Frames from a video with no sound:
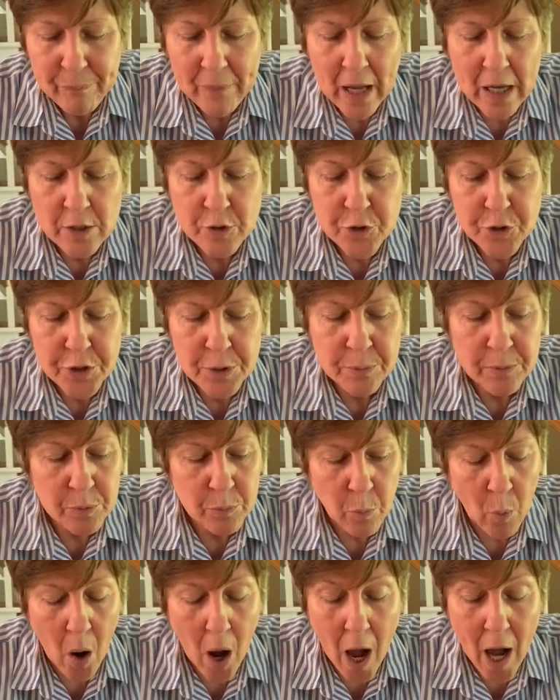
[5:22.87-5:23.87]
And she would
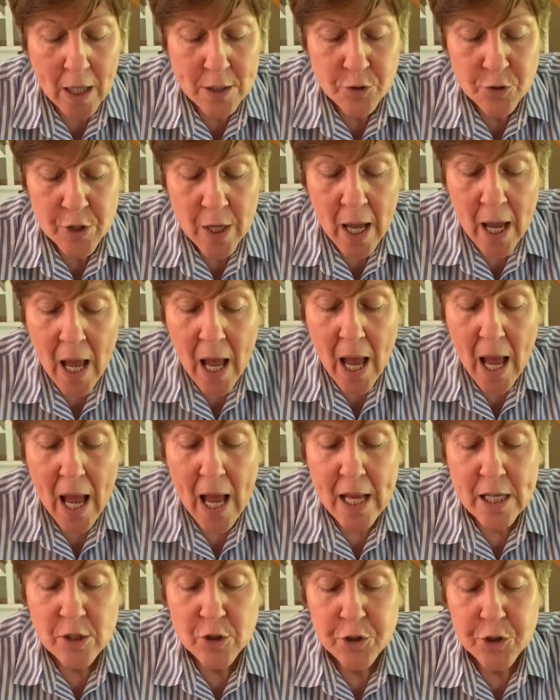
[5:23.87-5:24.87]
watch,
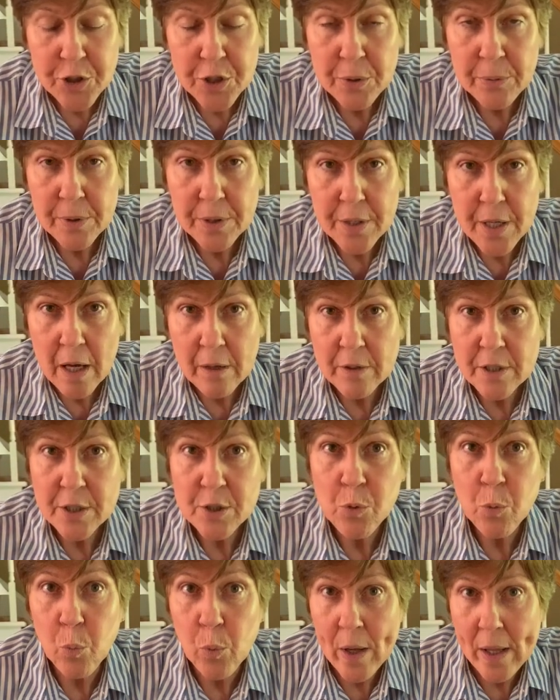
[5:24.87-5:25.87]
and she would
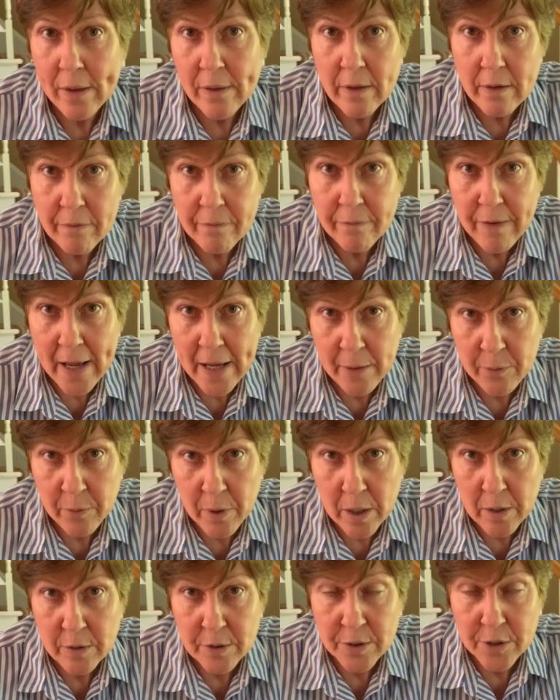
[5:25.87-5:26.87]
notice when the
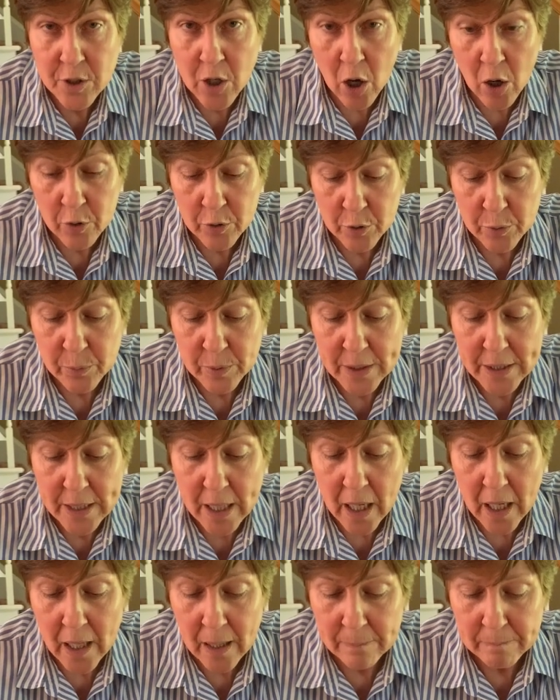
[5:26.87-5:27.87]
Pharaoh's daughter would
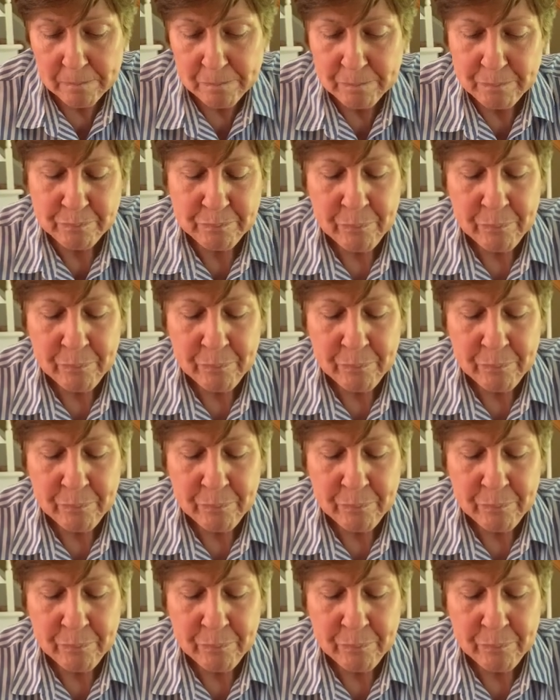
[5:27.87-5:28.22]
come.